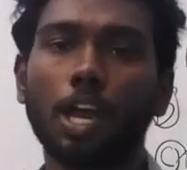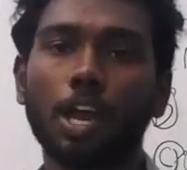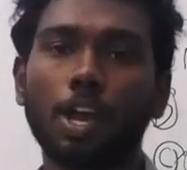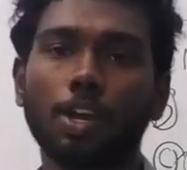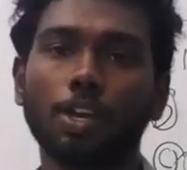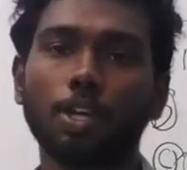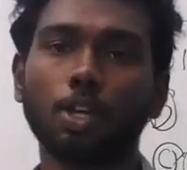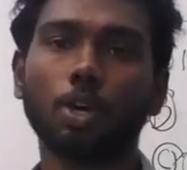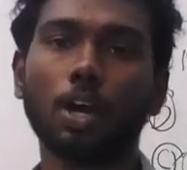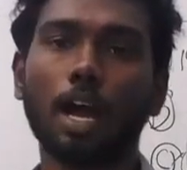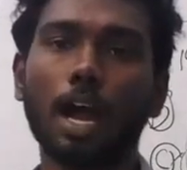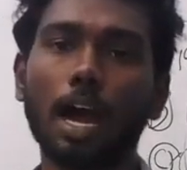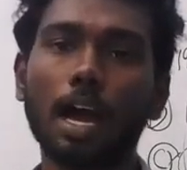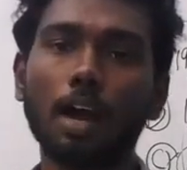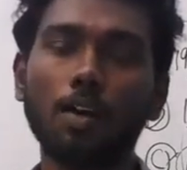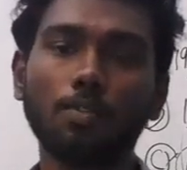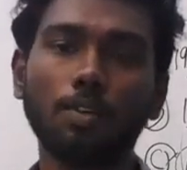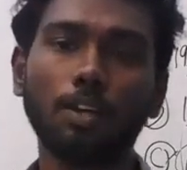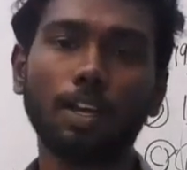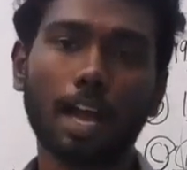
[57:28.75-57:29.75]
You
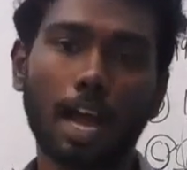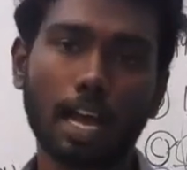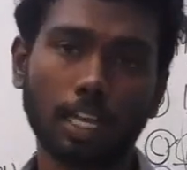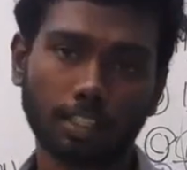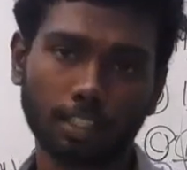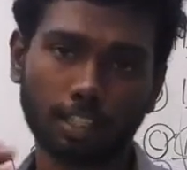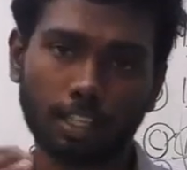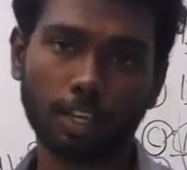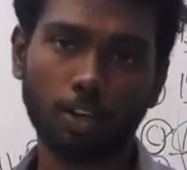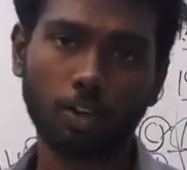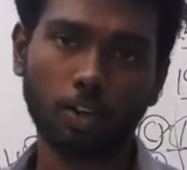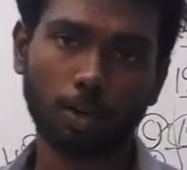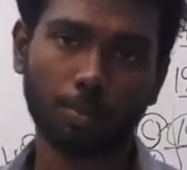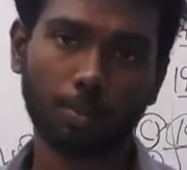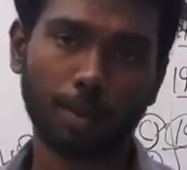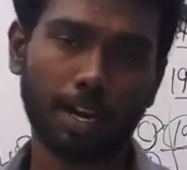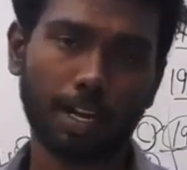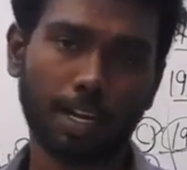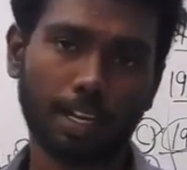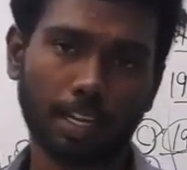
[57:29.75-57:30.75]
have to ask in your
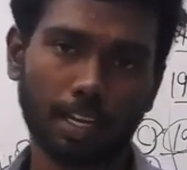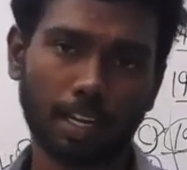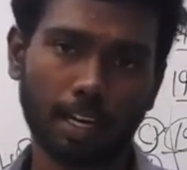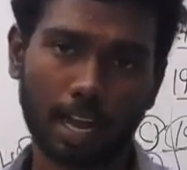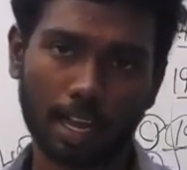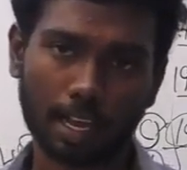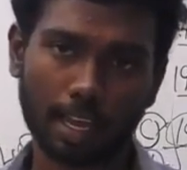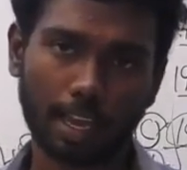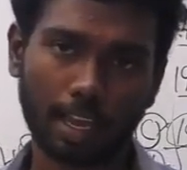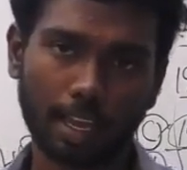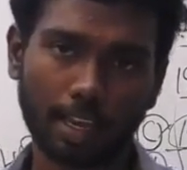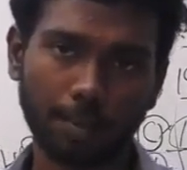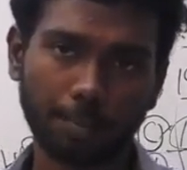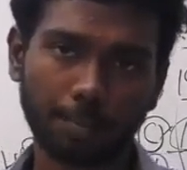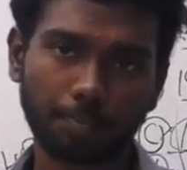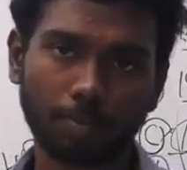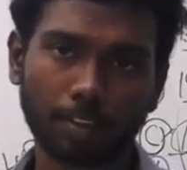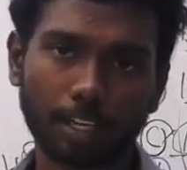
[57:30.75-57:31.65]
mind here again,